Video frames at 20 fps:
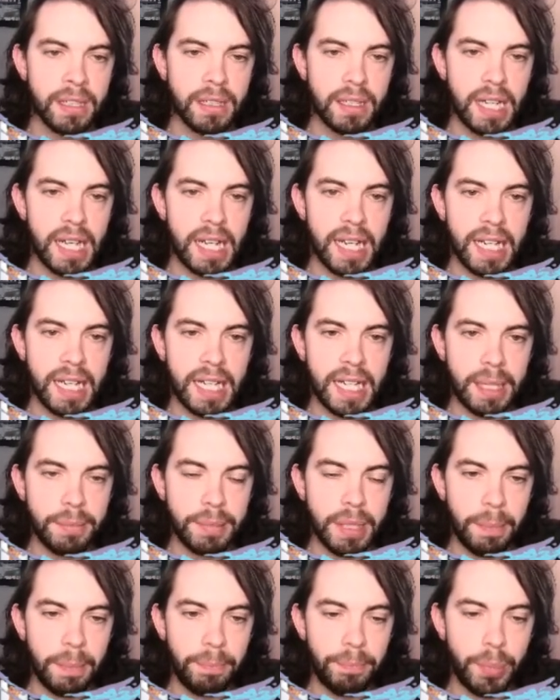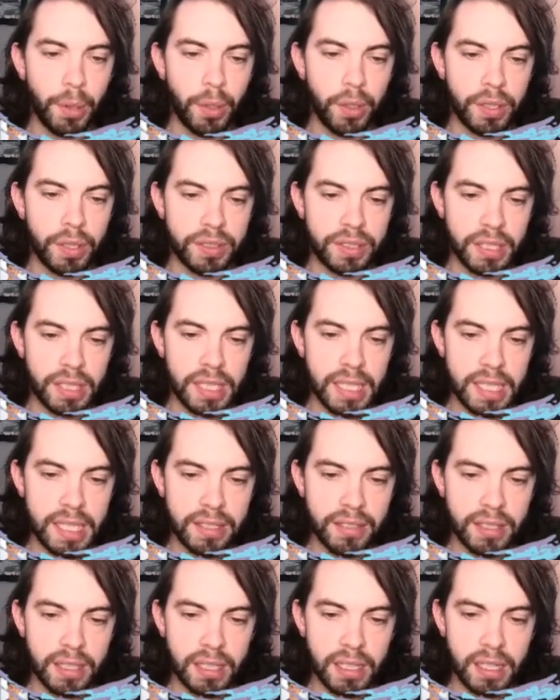But is
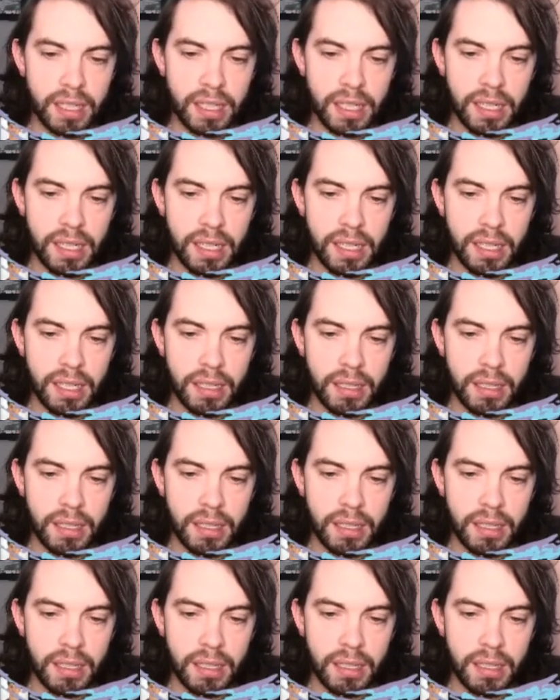there,